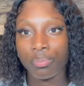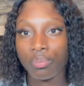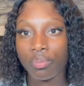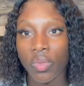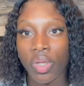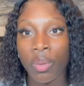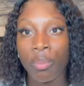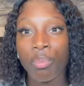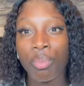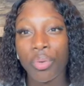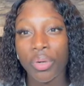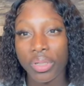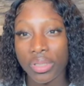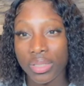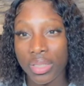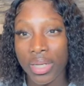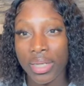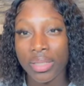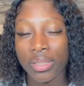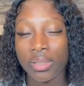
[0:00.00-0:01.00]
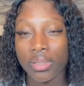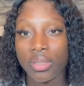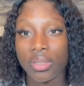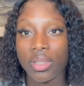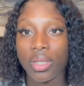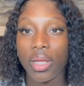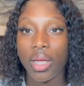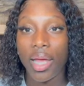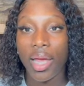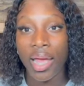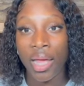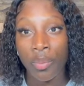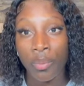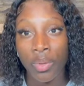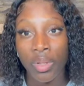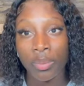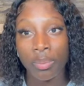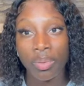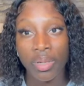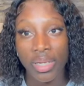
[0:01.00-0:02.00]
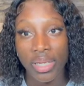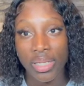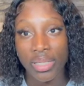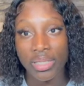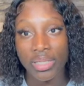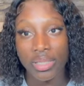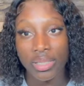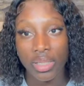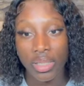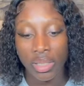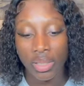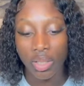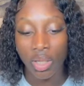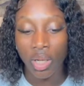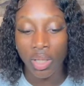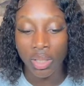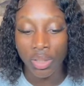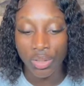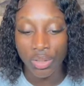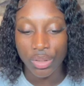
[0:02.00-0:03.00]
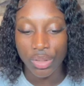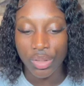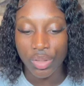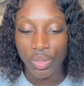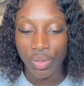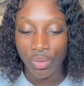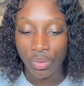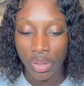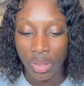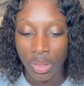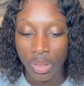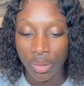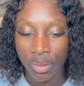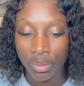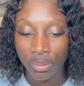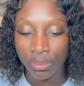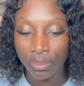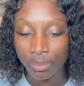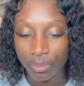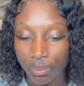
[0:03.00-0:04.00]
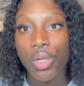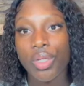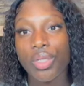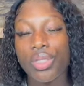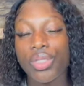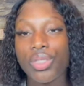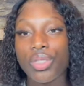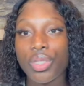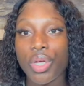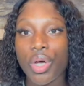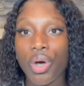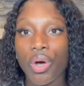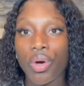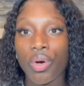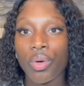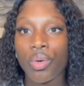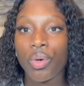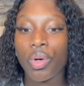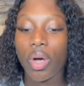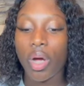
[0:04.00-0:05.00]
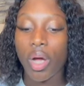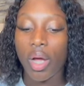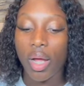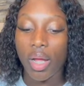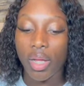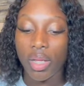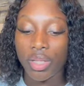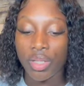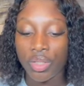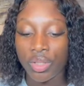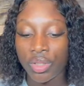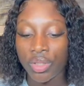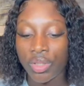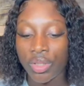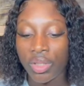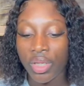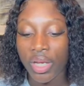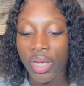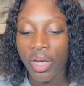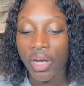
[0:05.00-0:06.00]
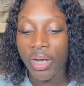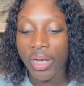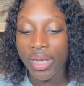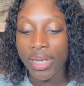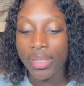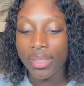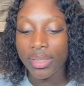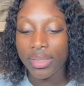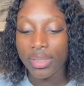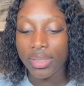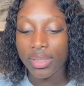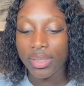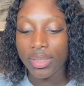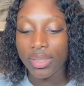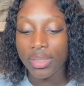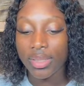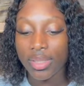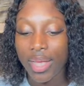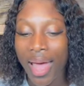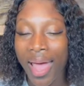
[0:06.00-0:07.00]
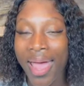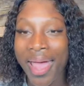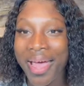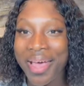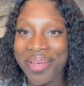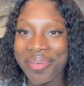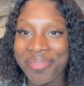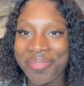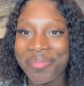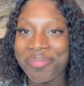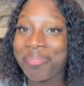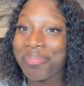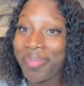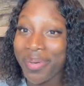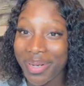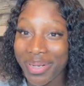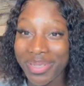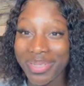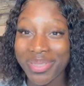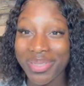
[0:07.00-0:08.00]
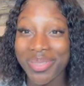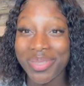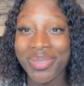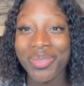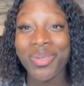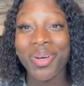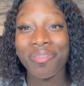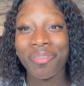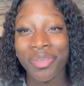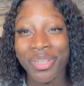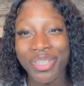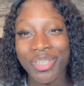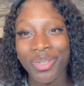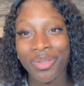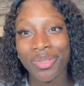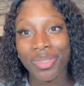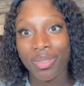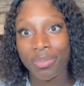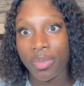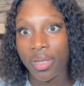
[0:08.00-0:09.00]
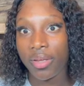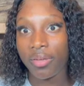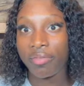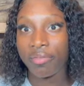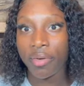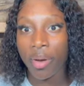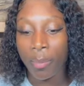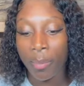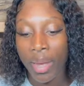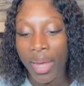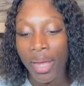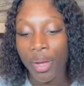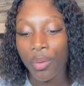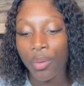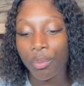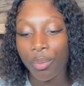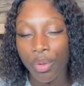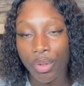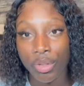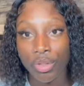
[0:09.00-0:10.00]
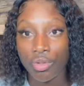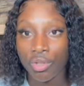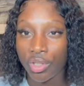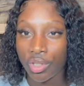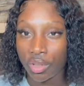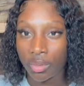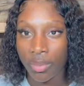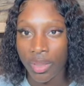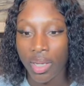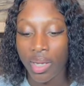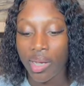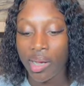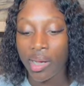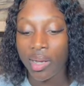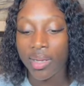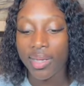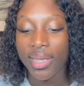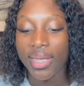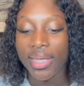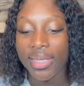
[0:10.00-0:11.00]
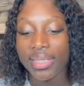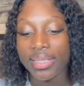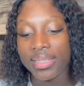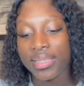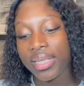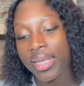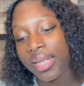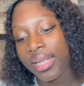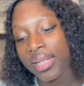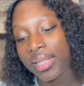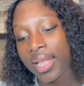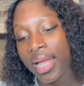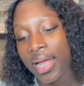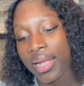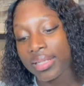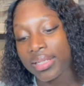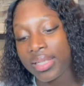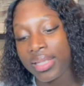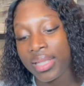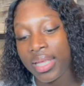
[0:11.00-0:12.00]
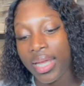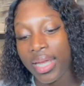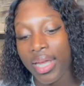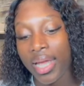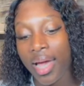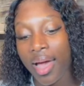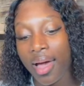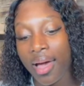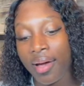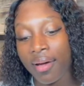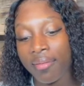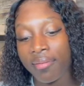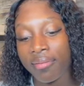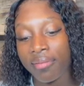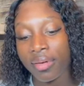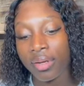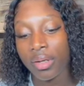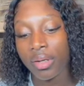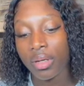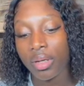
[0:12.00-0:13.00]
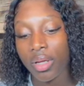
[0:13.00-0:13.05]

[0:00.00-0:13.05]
important, I will place it on the screen. So I have persons who have reached out to me from my home country, Jamaica, saying that they have